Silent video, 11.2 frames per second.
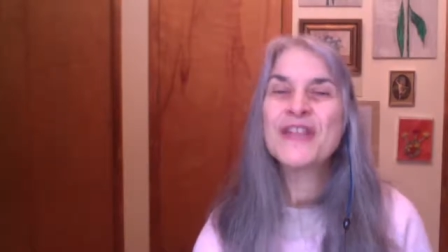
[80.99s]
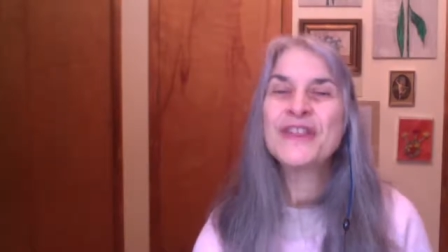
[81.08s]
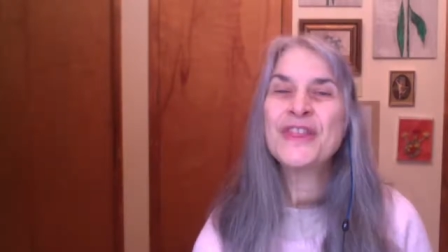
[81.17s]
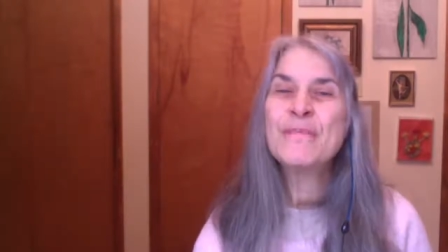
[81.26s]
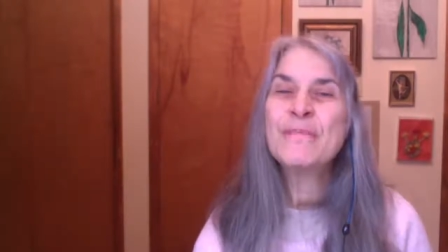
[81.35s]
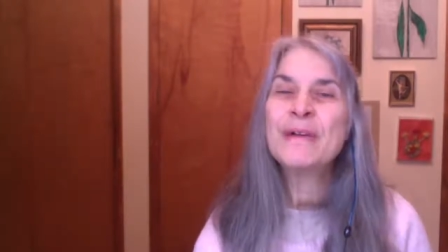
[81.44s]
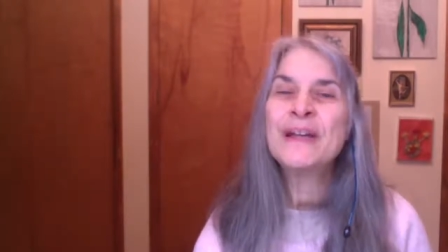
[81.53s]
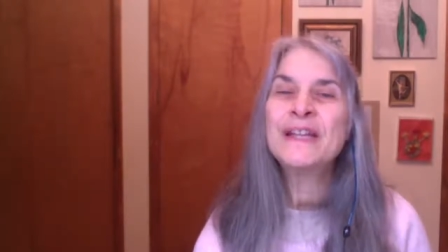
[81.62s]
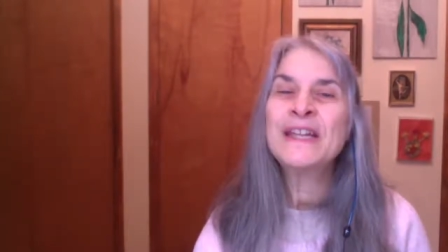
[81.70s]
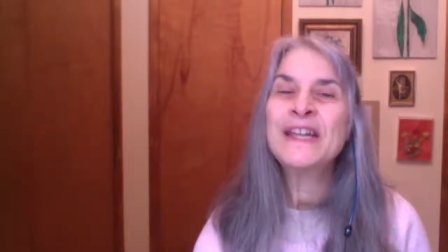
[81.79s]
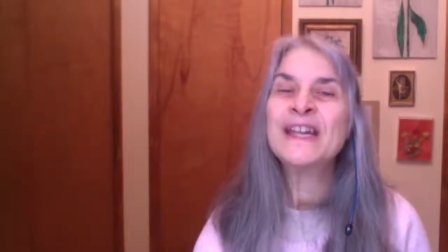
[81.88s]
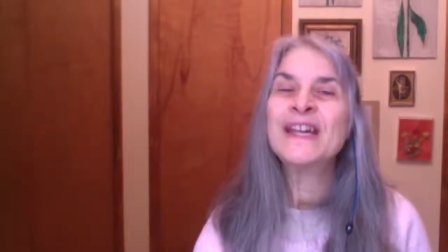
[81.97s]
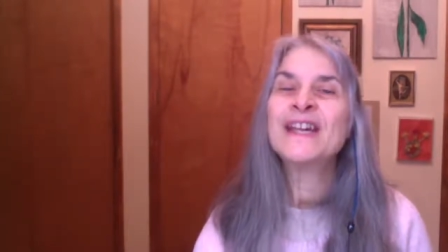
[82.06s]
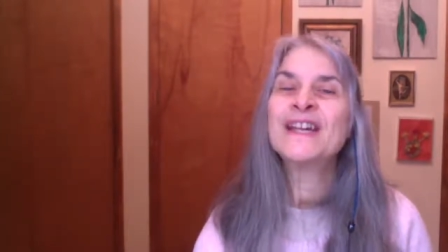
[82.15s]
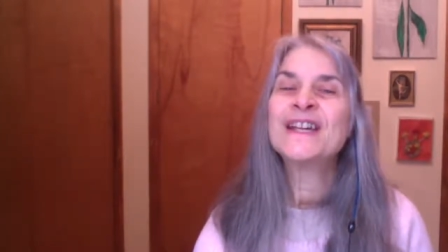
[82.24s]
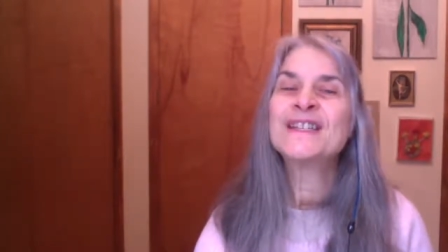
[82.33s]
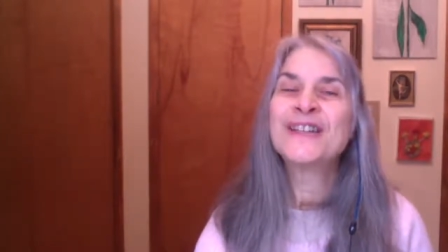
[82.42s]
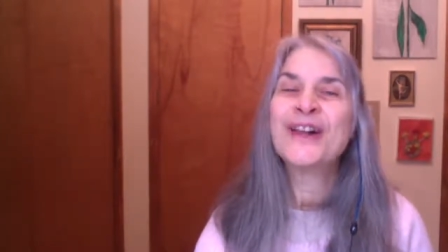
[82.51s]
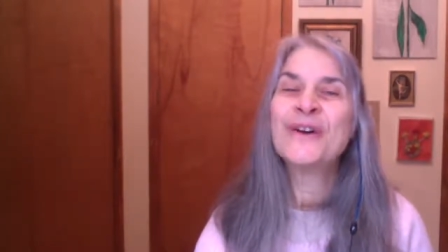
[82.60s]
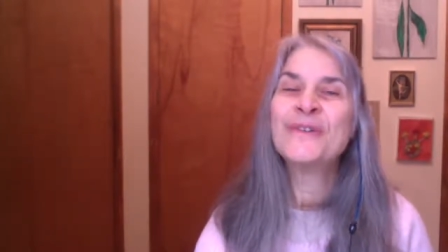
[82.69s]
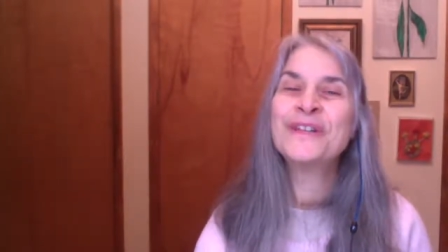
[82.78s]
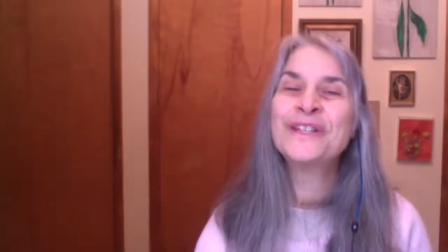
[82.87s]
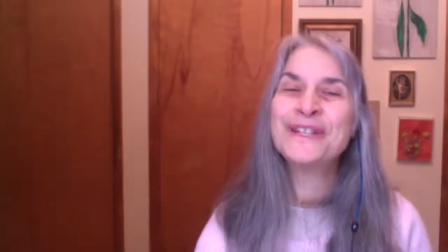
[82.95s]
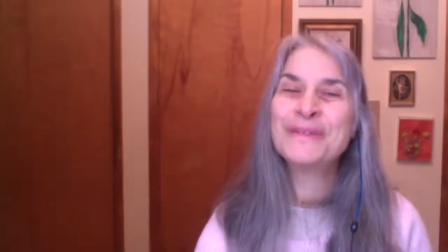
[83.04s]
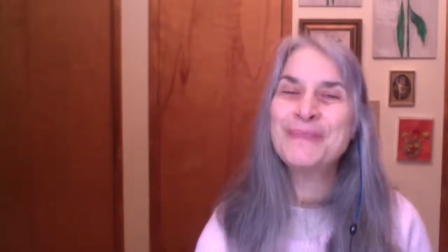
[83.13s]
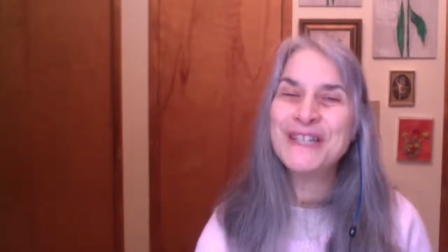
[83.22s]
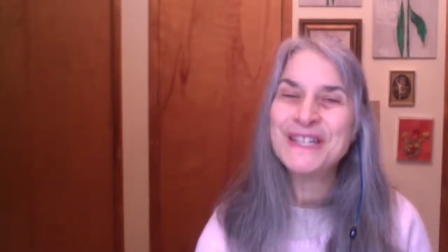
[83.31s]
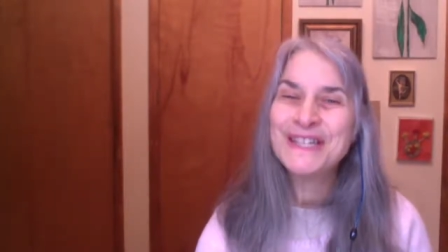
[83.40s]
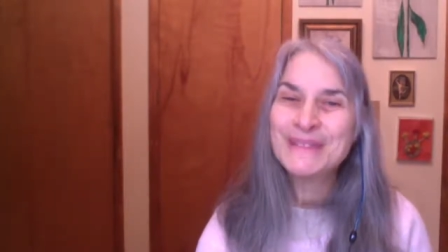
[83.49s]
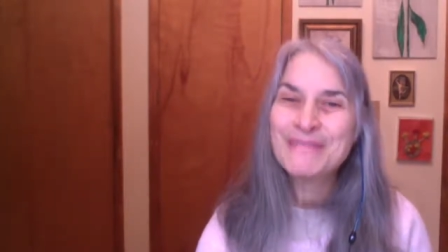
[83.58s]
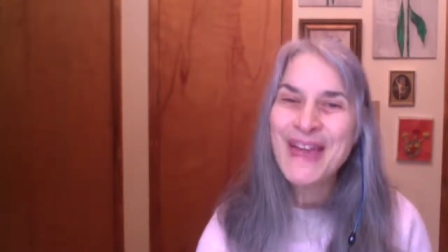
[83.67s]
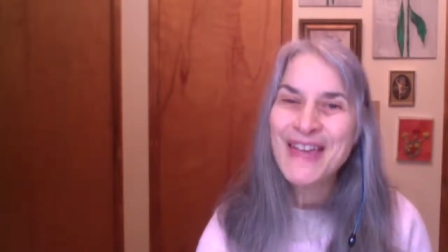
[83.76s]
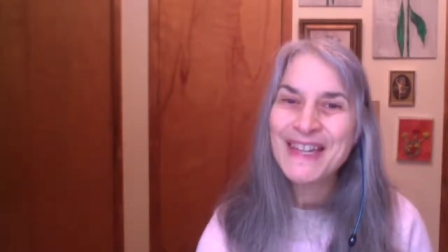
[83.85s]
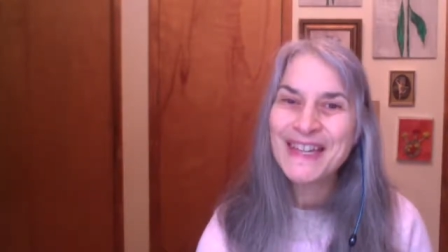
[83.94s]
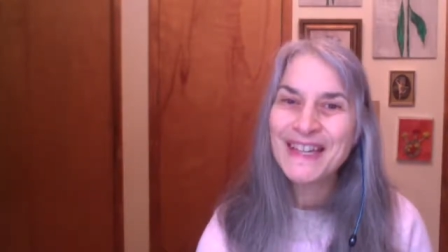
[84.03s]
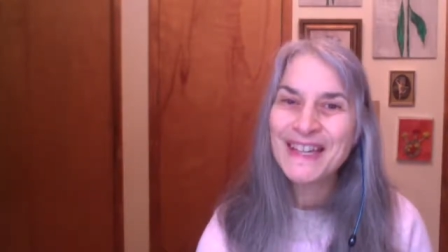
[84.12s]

The money is going to be spent,